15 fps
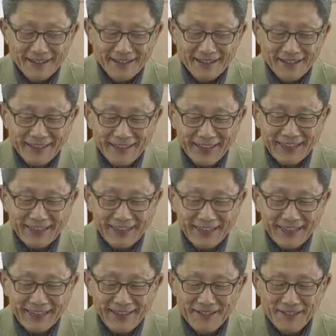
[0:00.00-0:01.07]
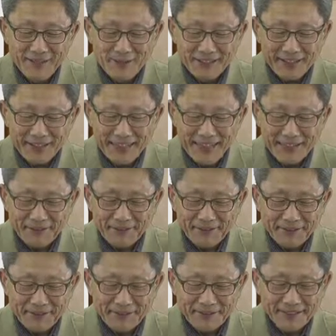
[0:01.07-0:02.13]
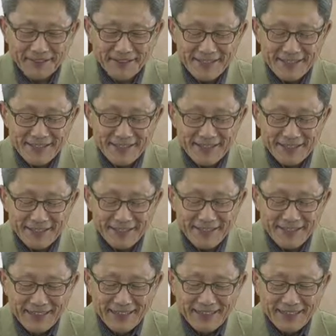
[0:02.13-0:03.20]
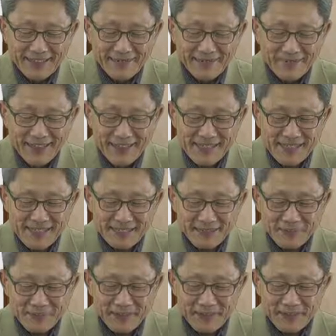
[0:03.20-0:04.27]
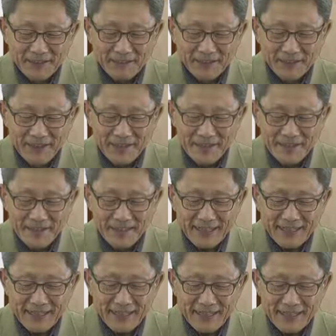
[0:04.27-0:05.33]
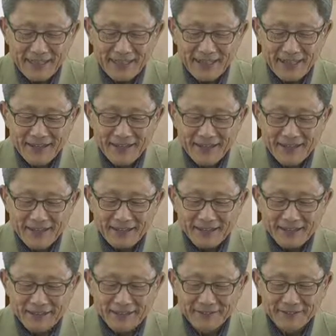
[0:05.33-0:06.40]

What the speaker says: then you can have, say, this kind of curve. Let's say, the